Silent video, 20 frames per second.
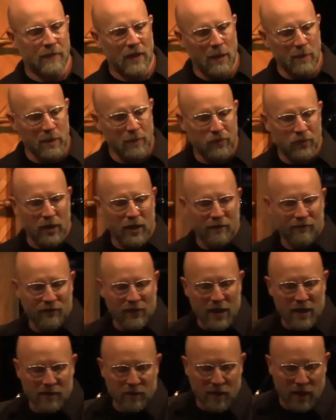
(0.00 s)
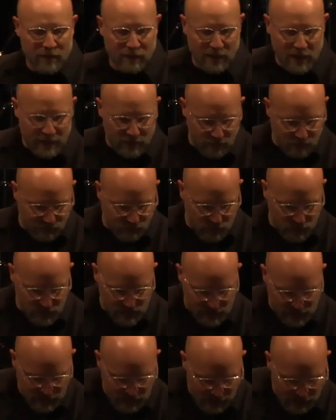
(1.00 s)
Let me pray. Father, I thank you for
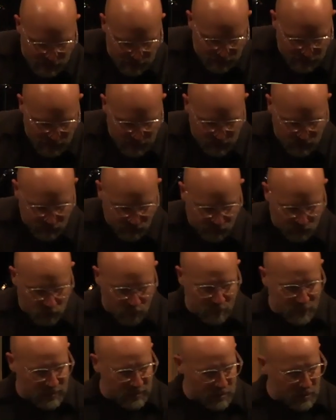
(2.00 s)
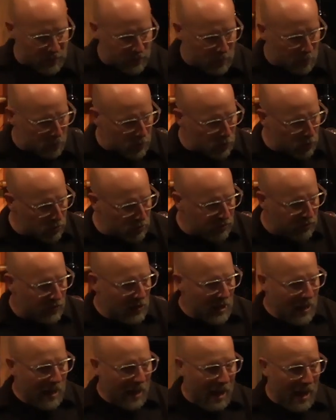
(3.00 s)
this day. I thank you for being on the move.
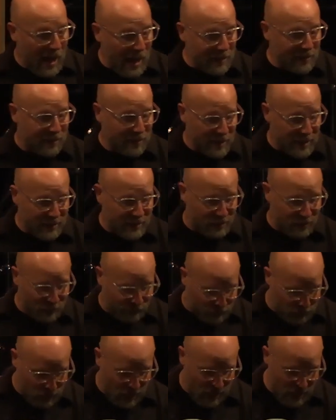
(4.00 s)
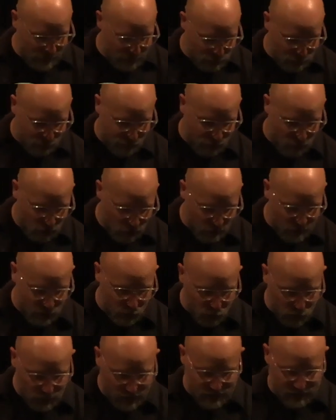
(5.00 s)
I thank you for how you've already
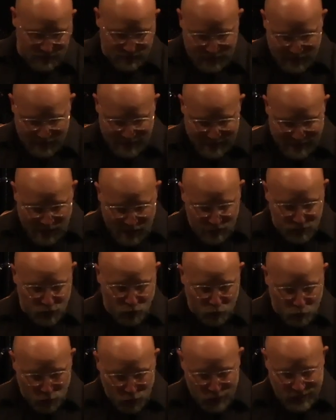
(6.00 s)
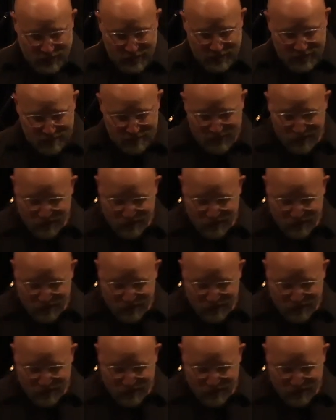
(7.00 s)
worked today and how you're working in